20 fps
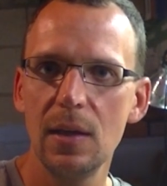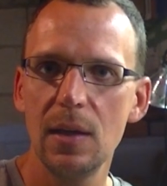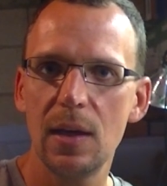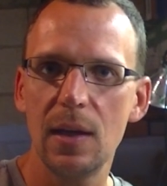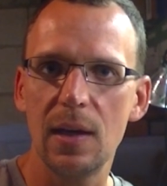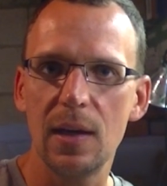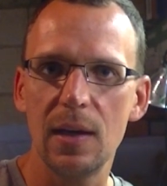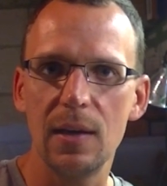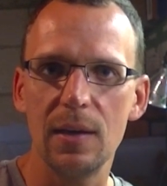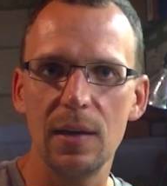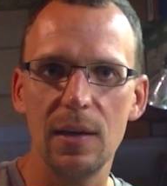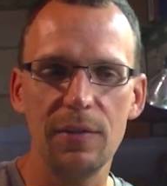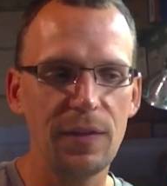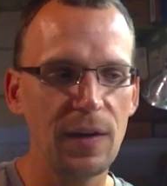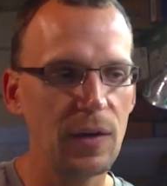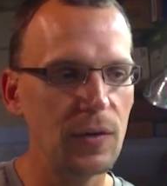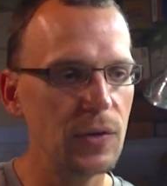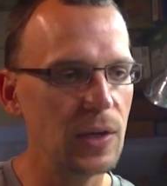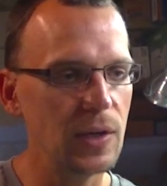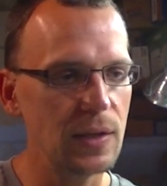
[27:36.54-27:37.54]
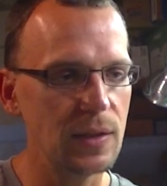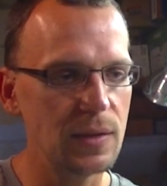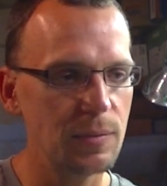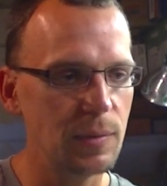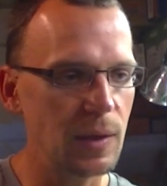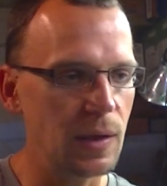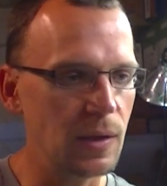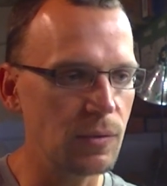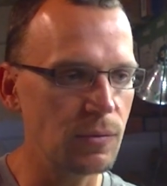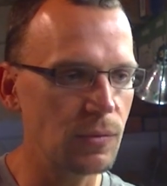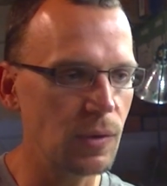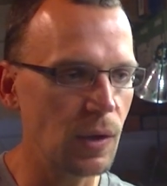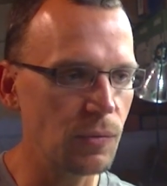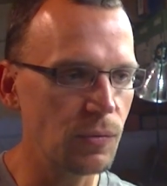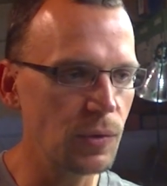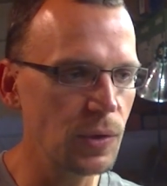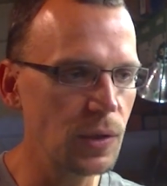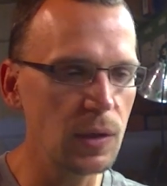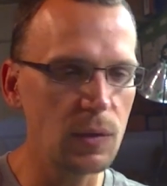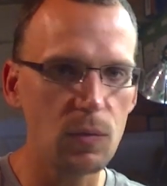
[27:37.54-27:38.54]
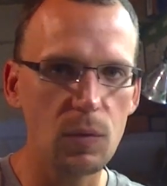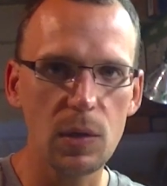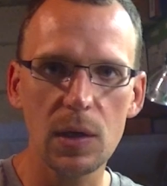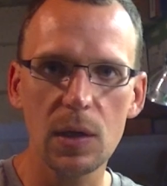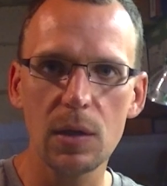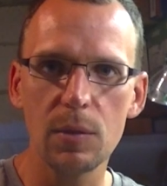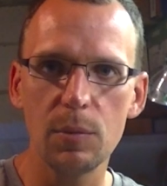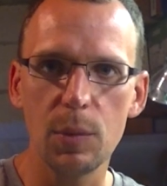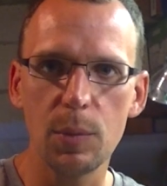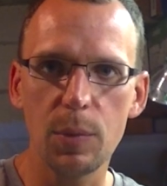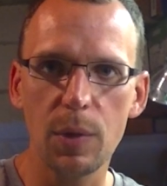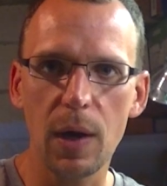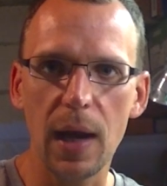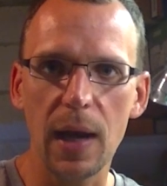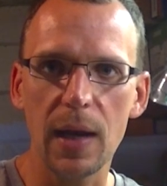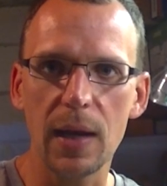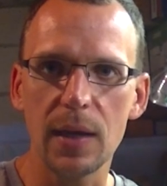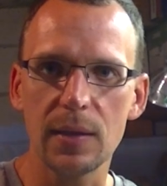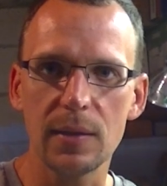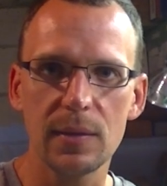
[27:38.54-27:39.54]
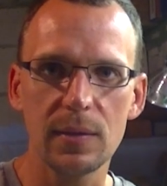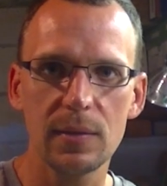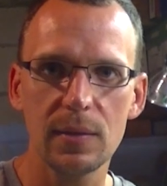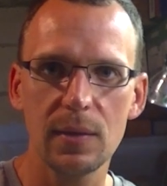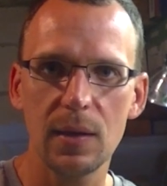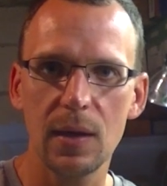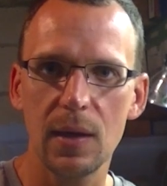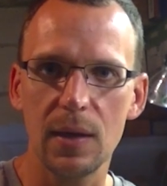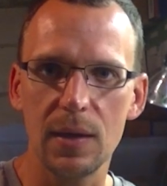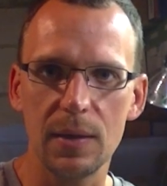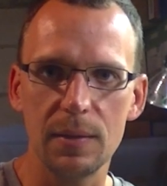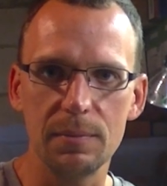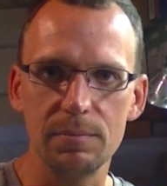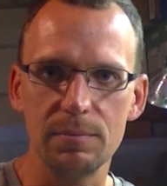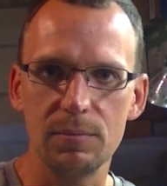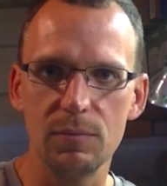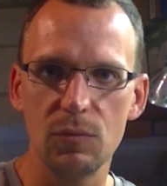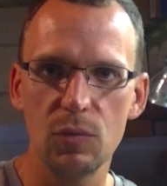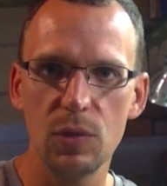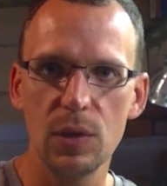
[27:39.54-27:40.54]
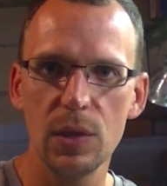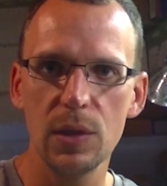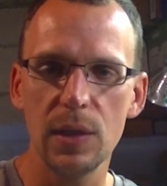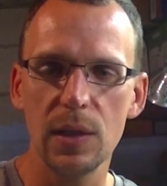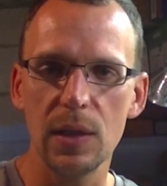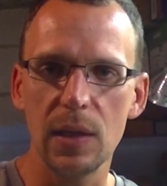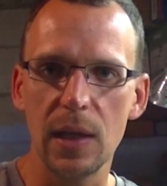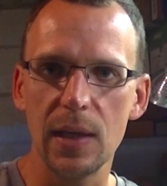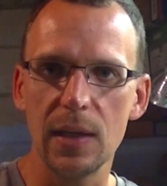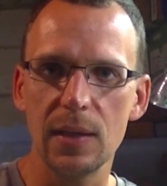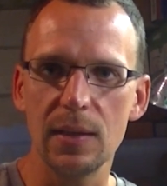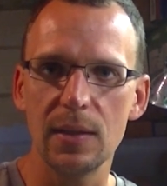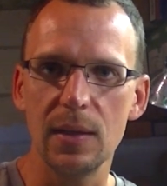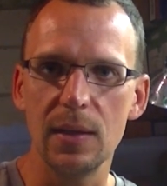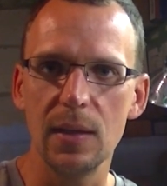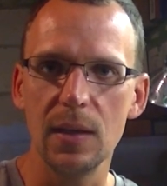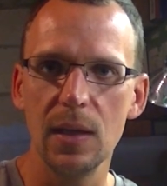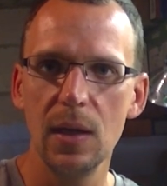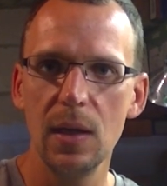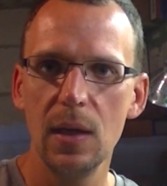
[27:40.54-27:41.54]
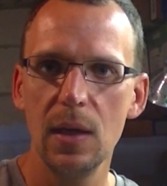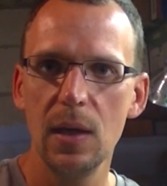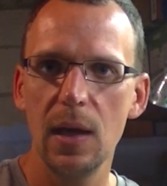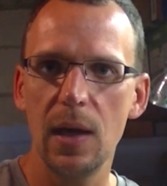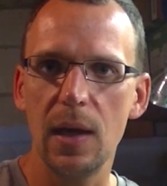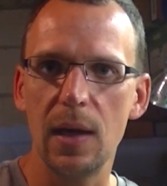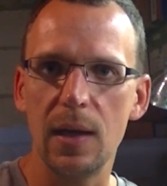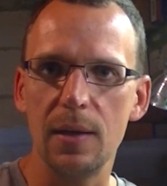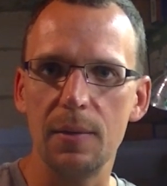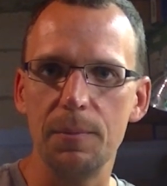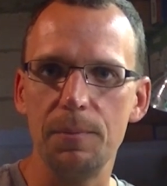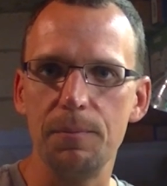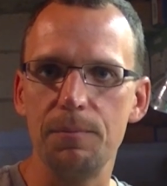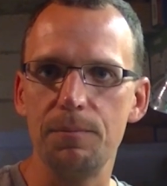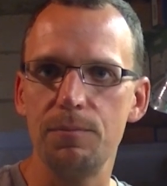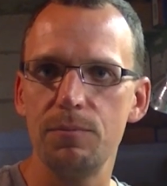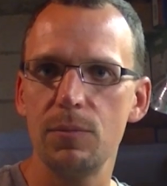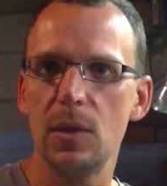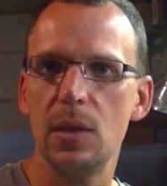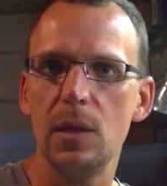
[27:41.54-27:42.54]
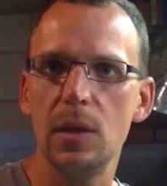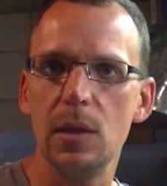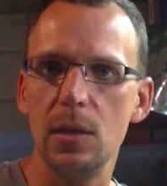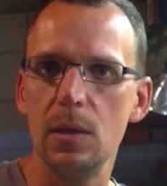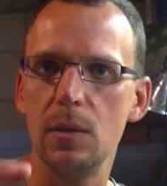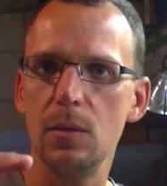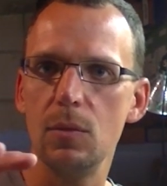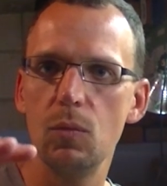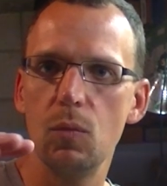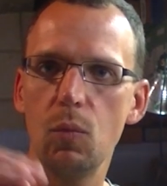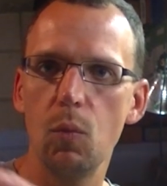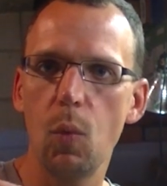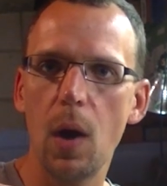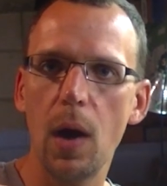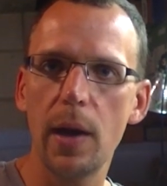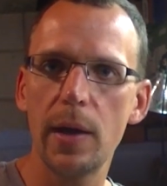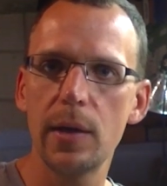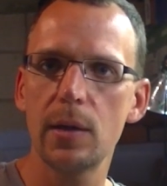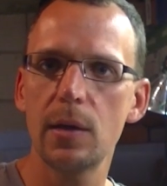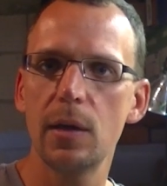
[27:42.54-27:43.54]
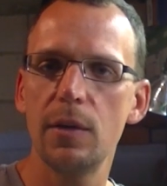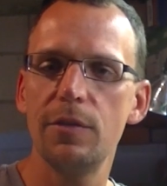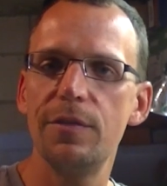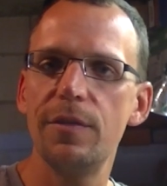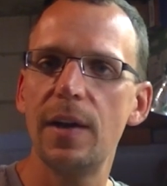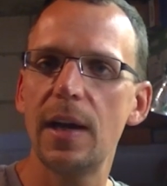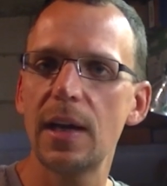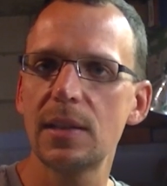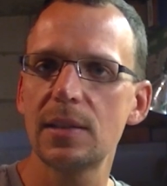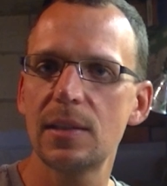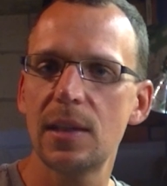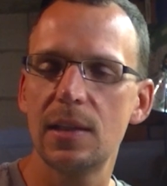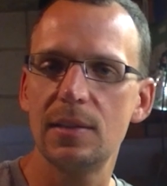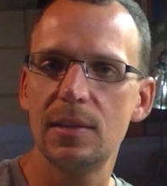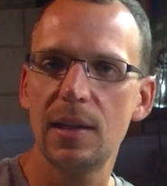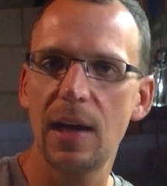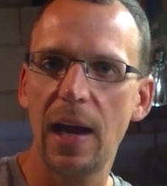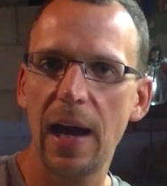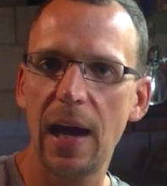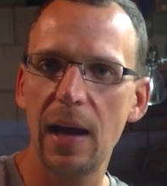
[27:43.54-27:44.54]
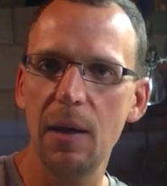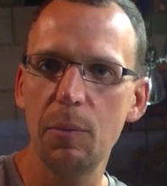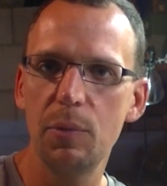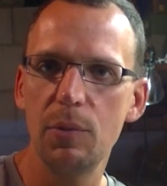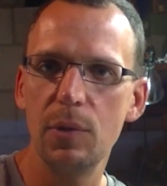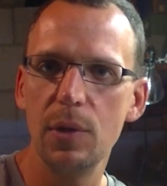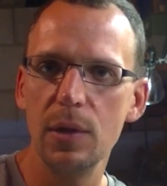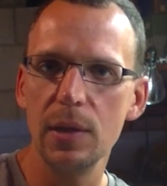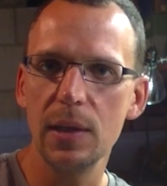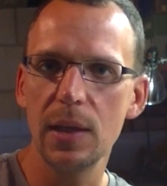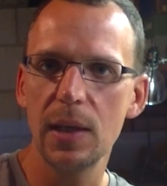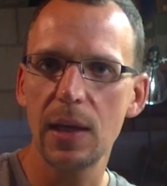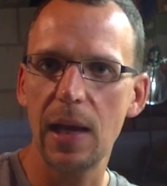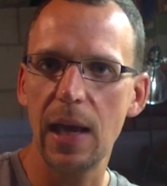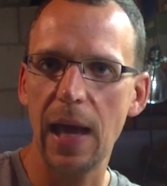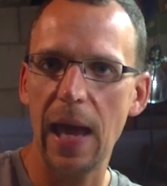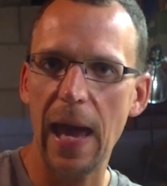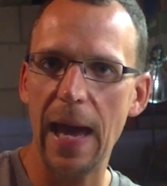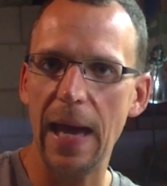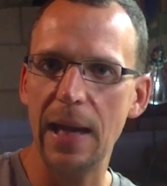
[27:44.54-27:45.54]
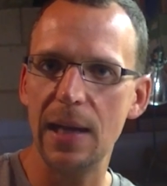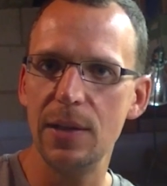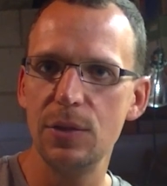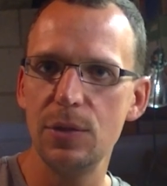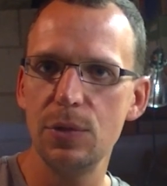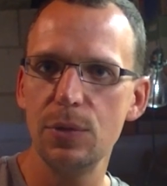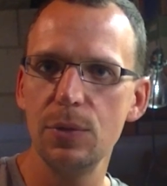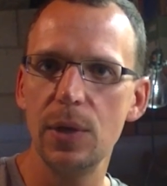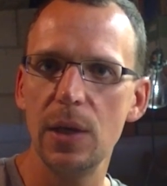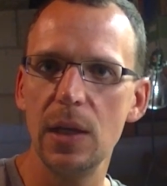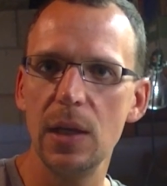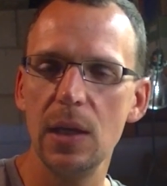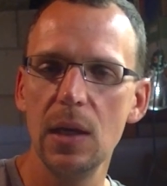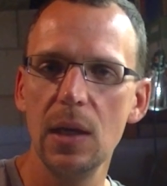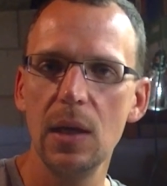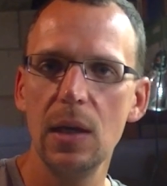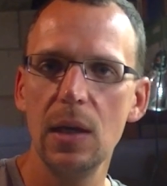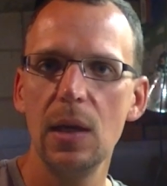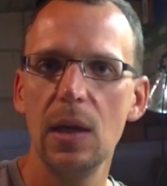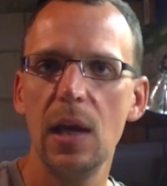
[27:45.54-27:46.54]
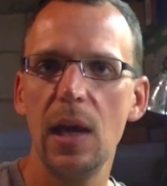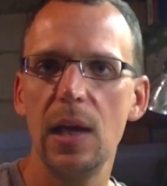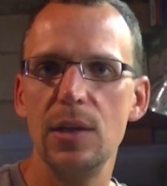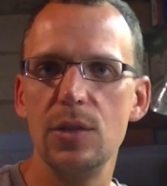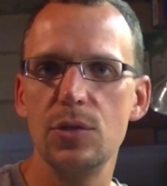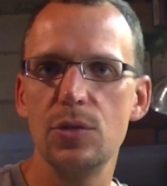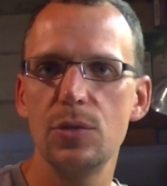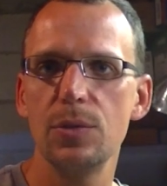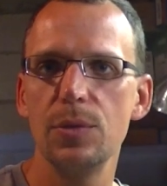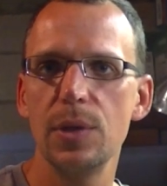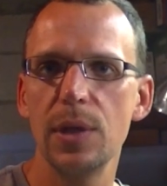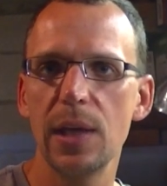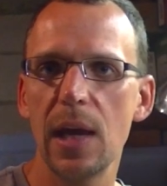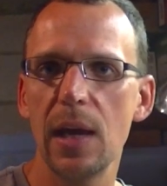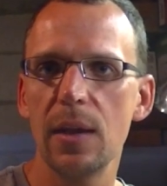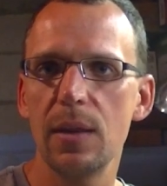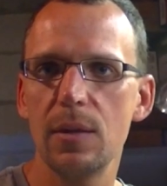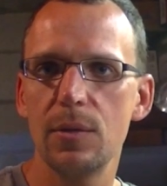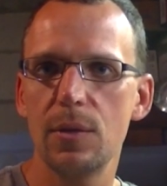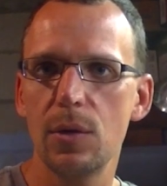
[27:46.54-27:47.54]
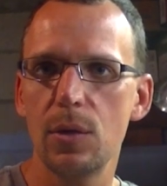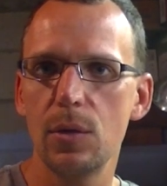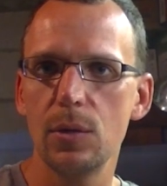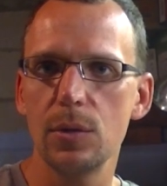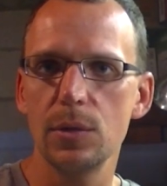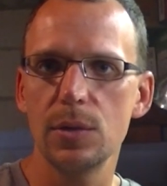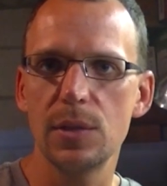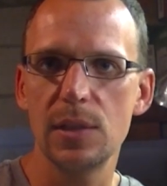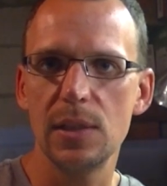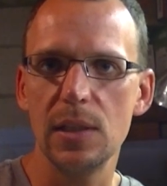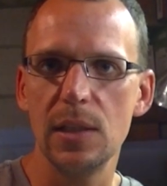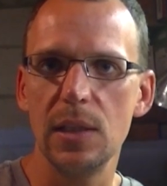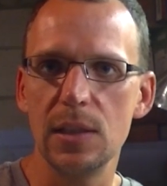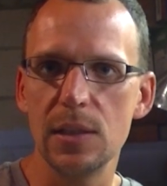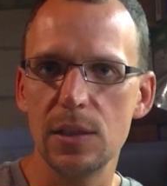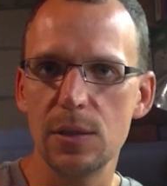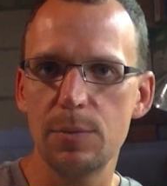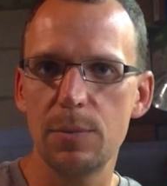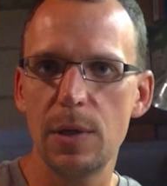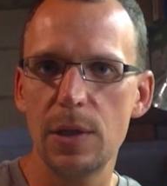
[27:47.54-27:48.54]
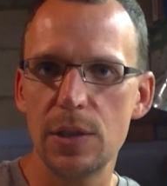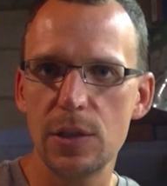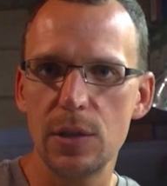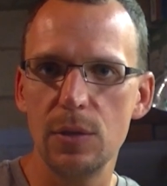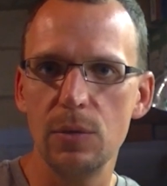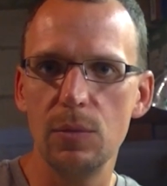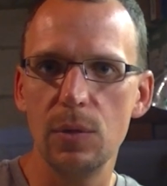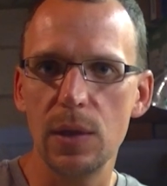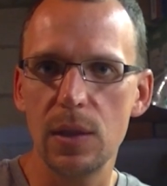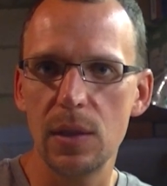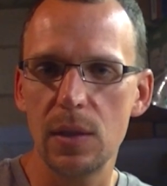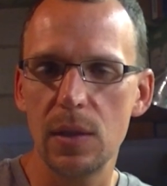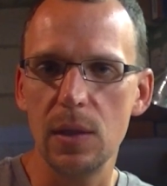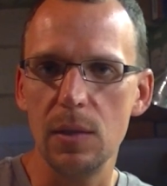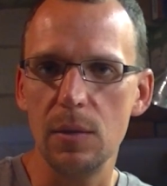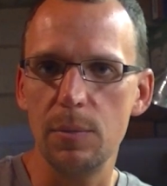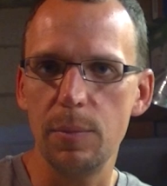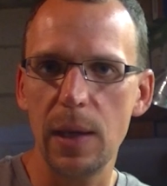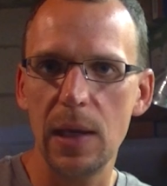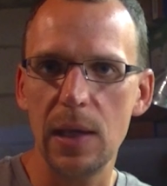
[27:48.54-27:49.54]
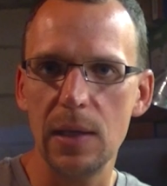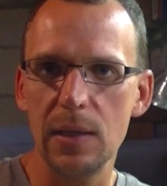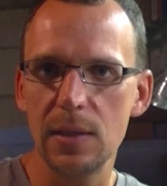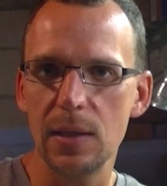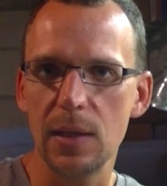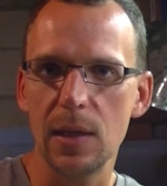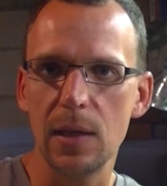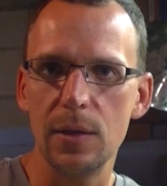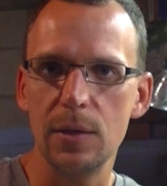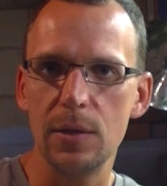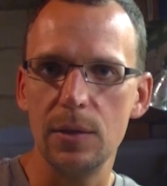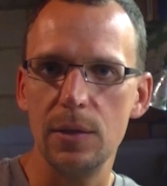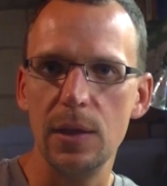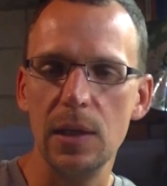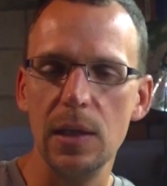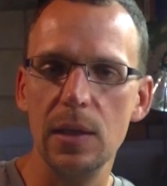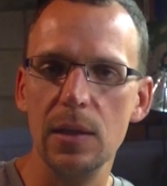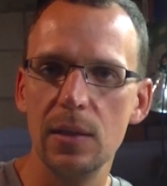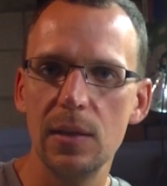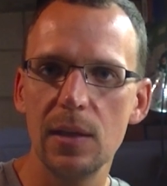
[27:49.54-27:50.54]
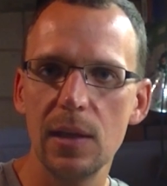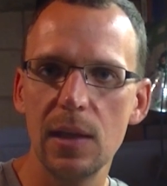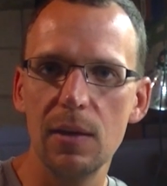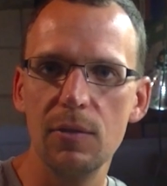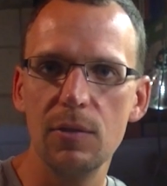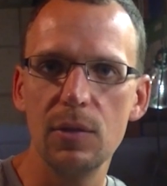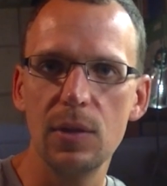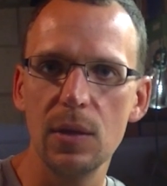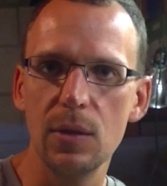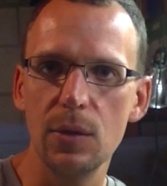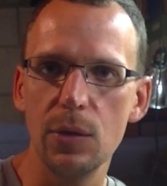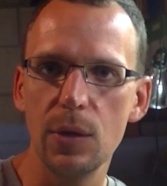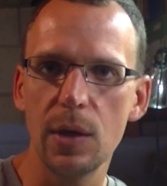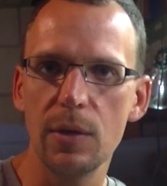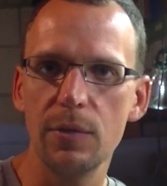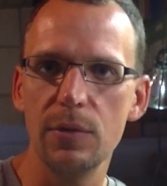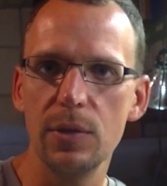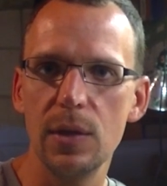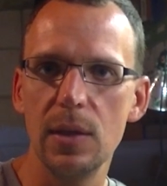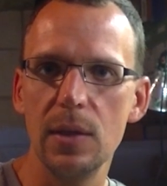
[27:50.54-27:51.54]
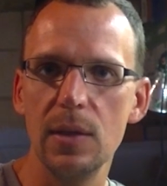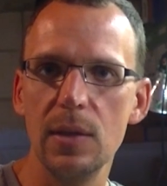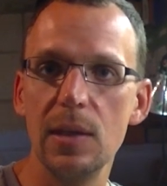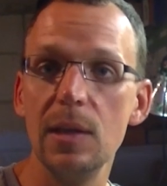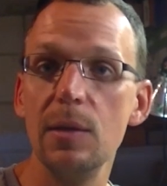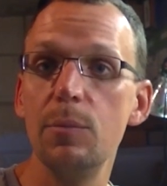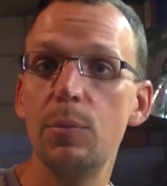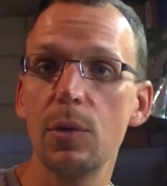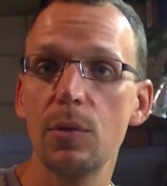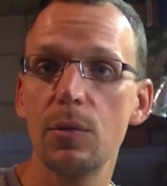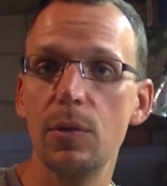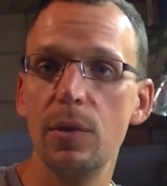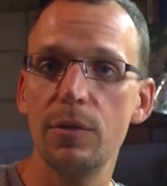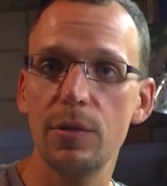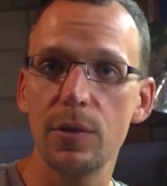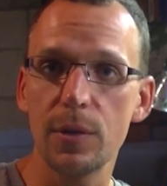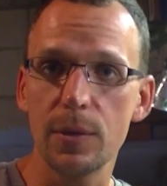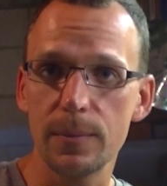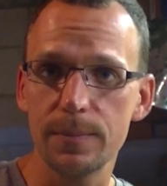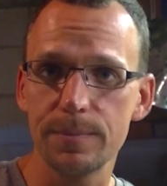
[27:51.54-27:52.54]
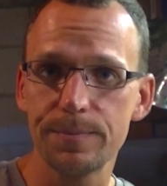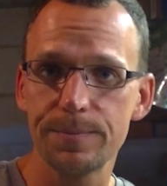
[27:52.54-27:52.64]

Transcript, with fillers: uh, I found it to be a, a really workable product. Um, really liked it. Um, the water effects on top really kind of added to it and drew together the whole scene, especially with the painting underneath to give it the look of a deeper river.